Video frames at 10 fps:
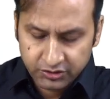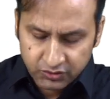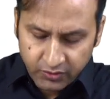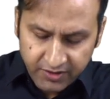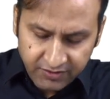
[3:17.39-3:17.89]

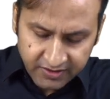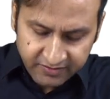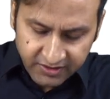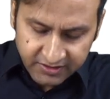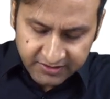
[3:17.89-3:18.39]
So here we can
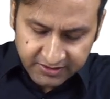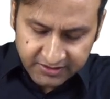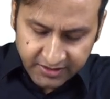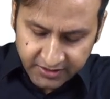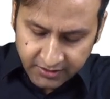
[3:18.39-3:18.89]
see it is
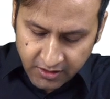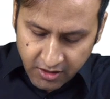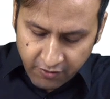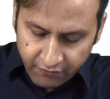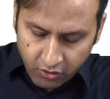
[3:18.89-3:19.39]
extending
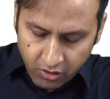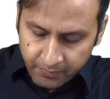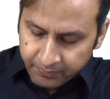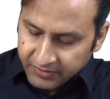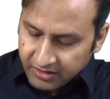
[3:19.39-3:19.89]
from